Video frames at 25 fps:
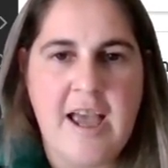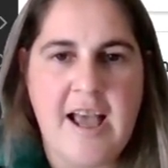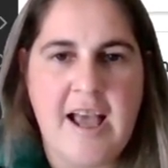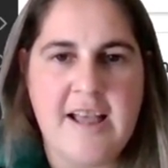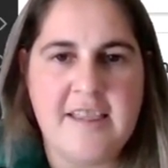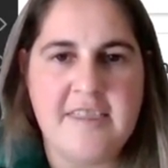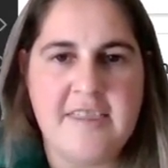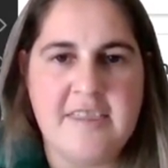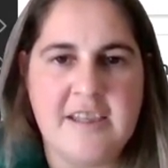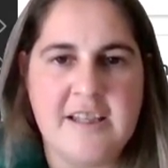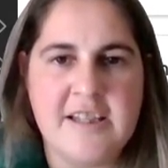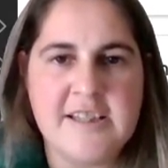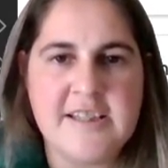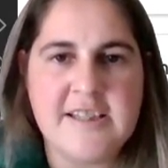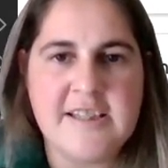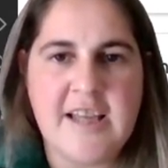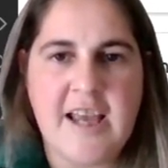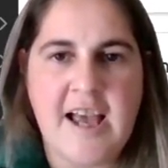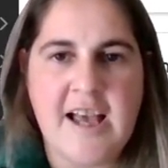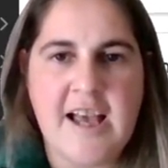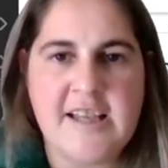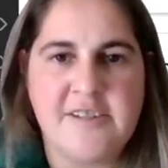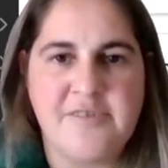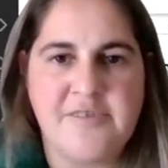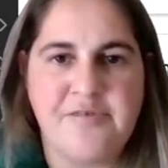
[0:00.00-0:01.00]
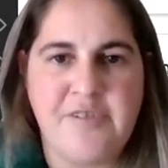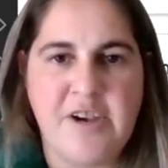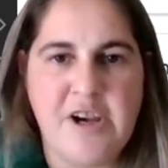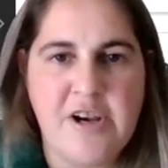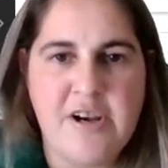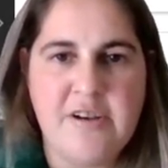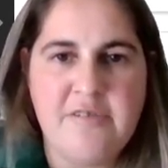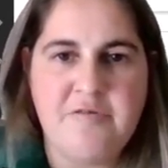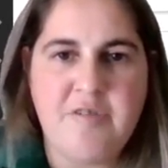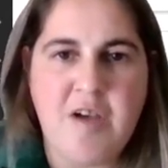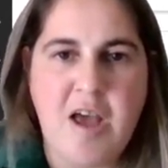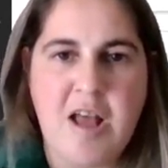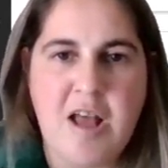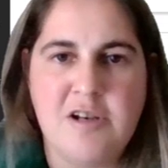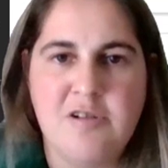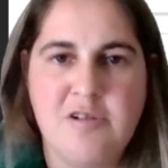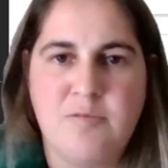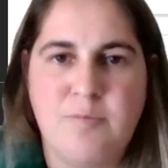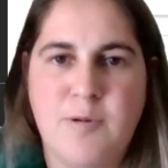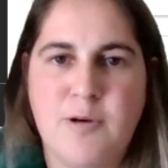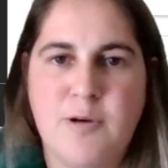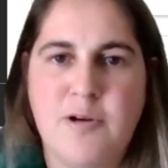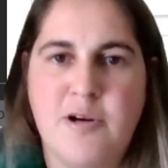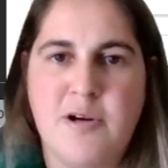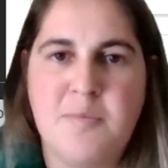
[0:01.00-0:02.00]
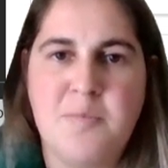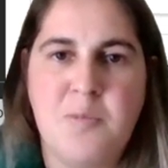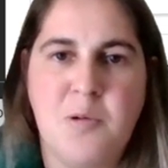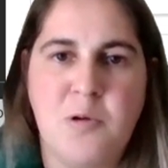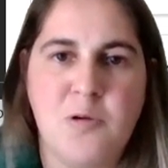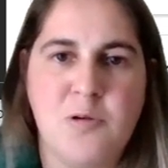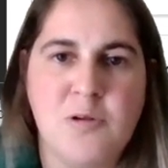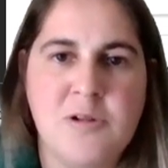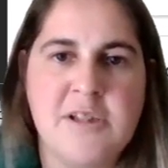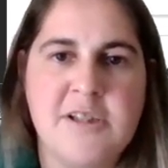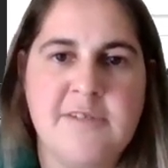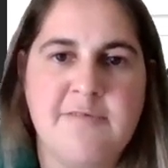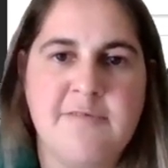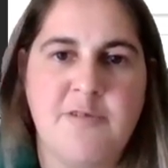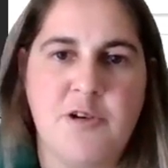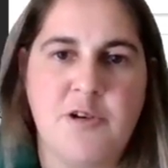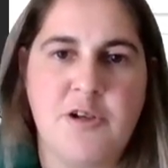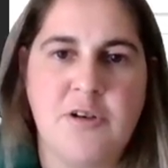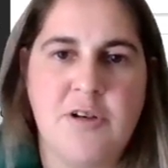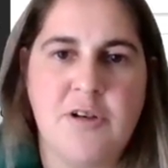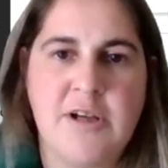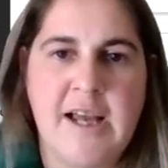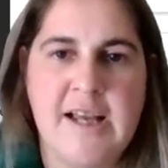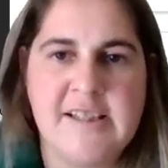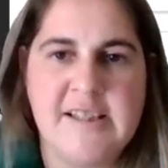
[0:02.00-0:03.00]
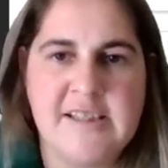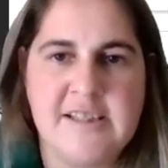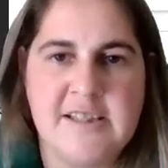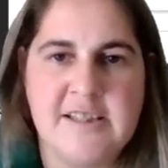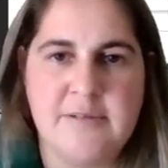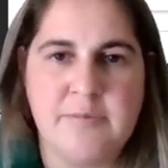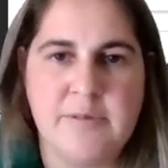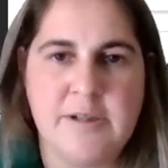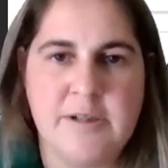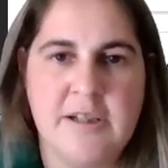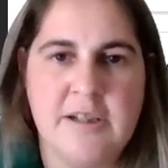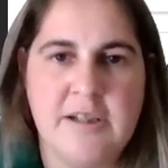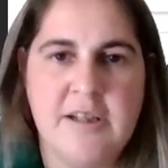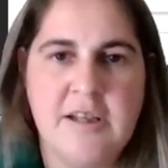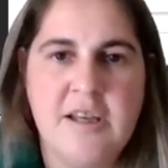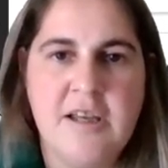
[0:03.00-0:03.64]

and this has very valuable reports for your customer.